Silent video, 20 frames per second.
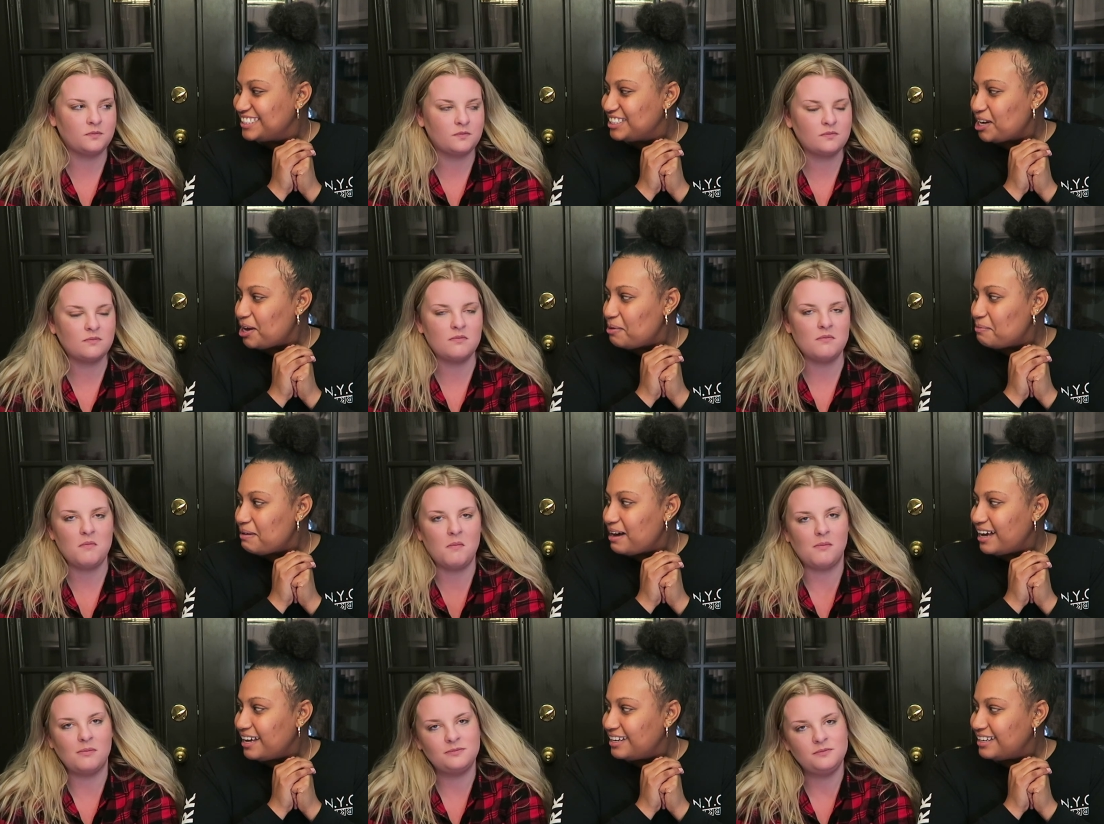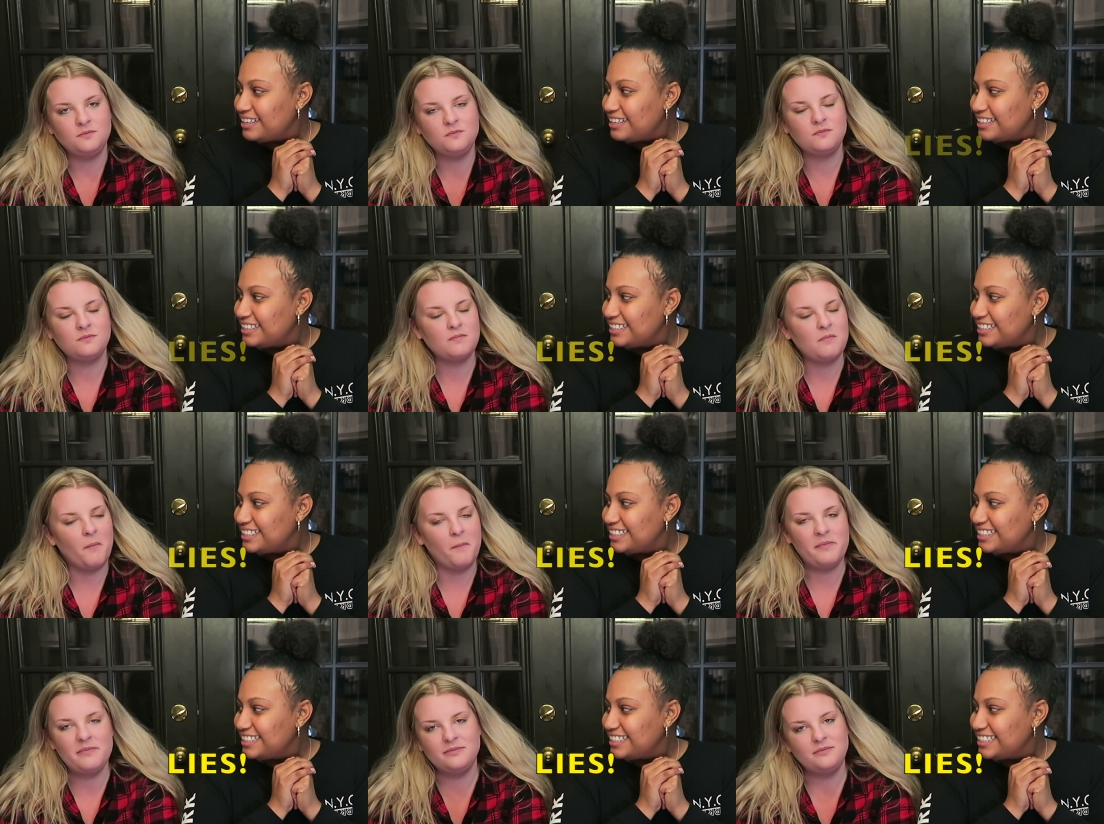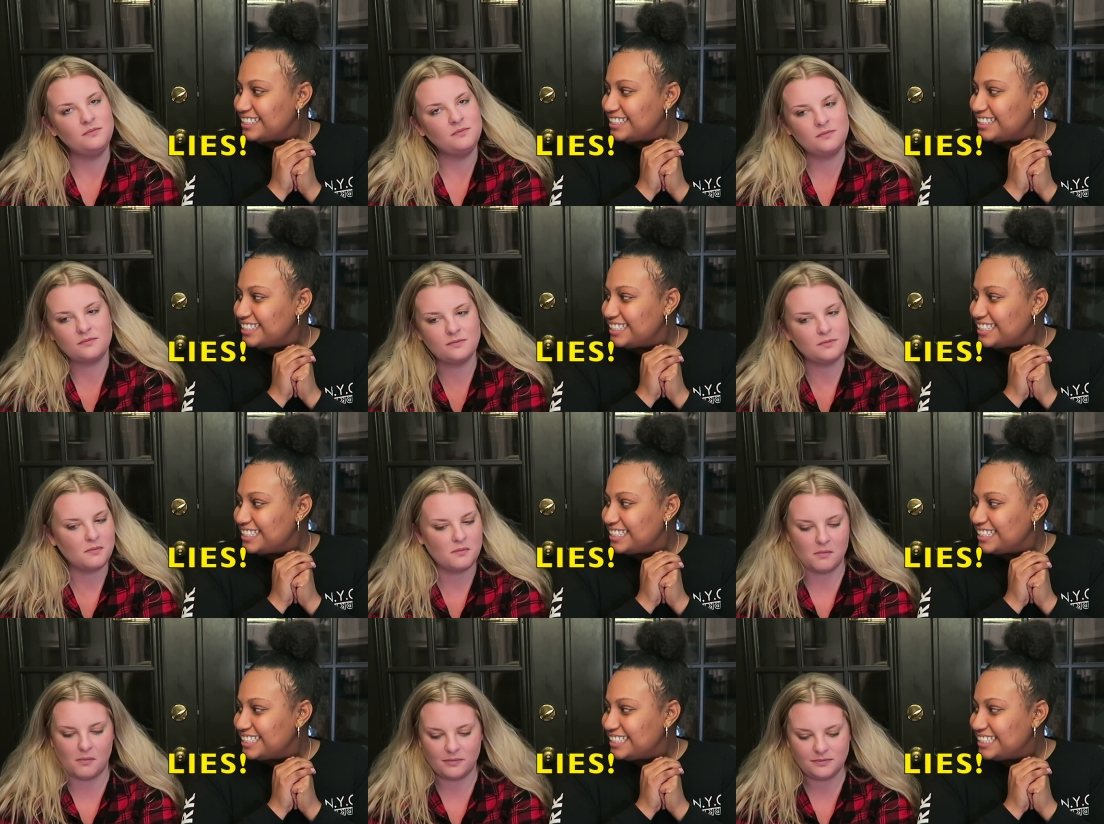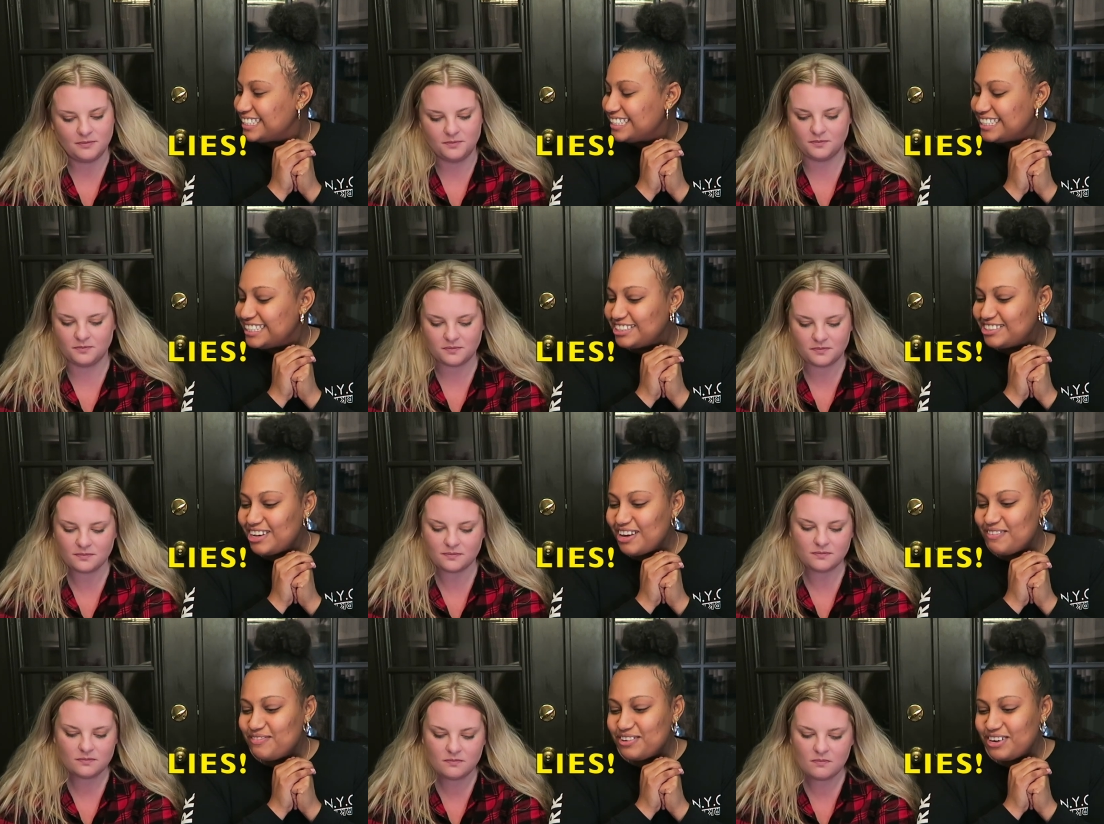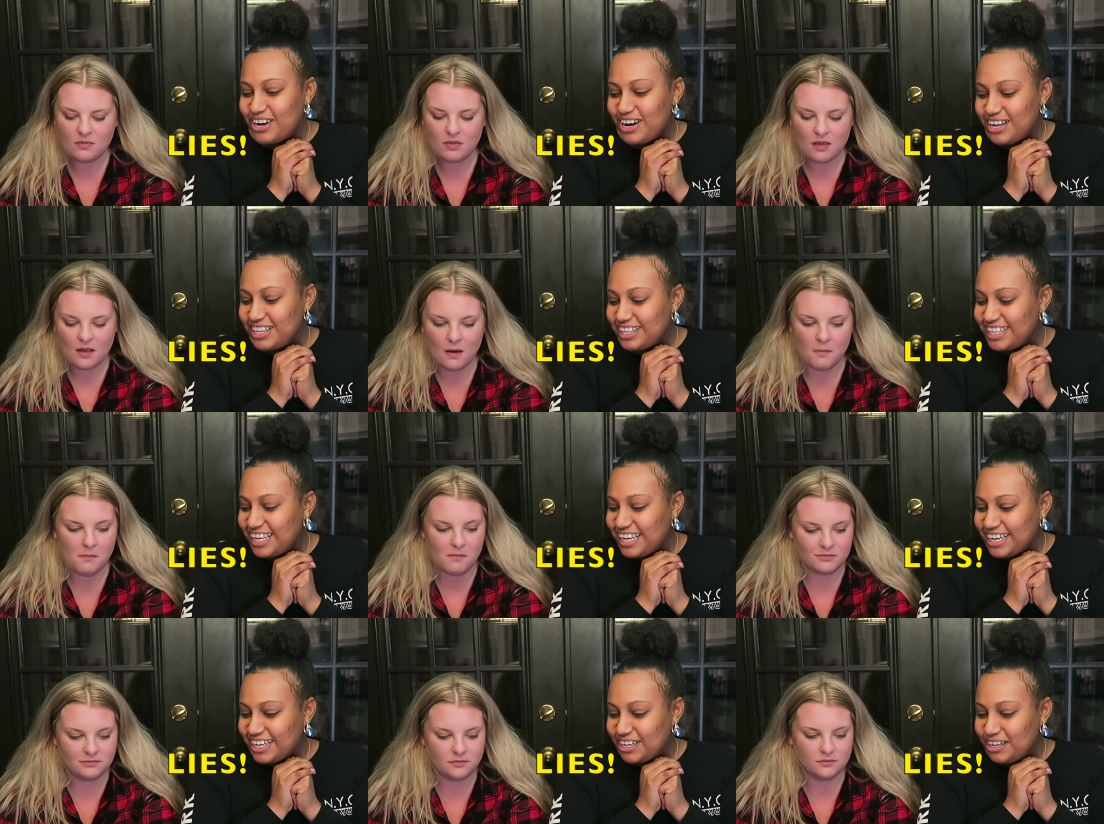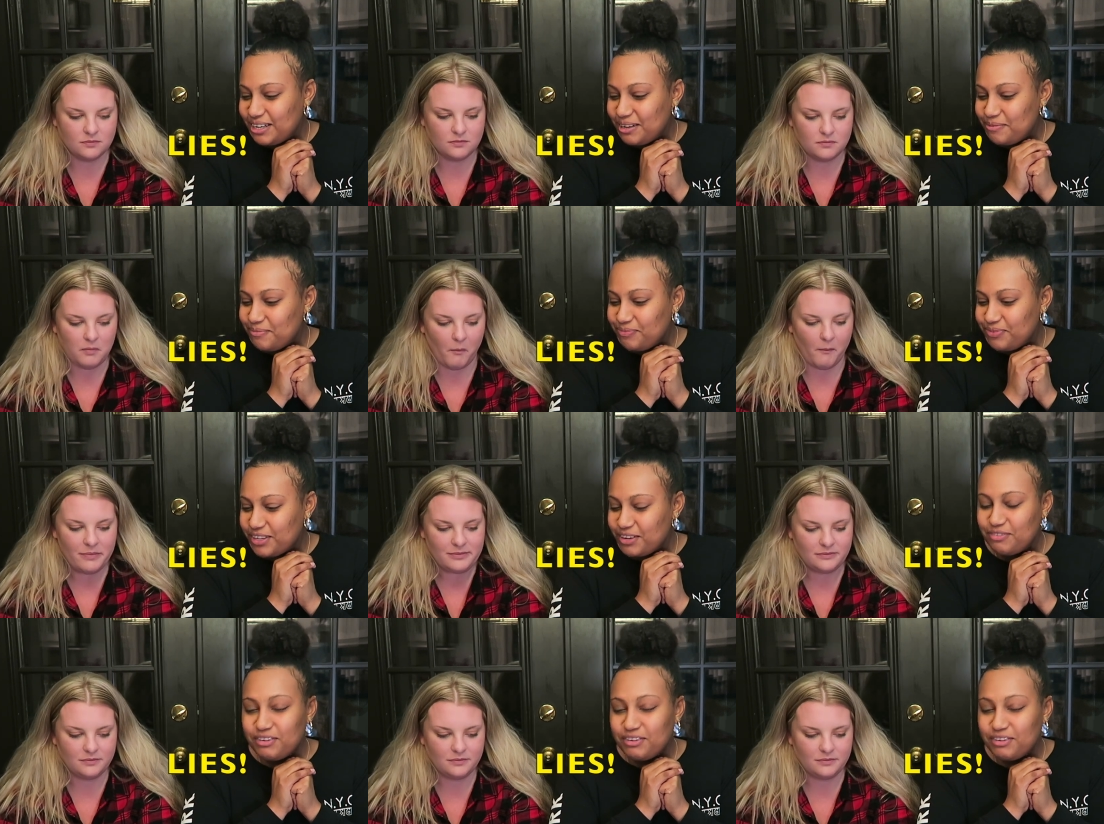Speaker 1: Not bad. So if you're on like, um,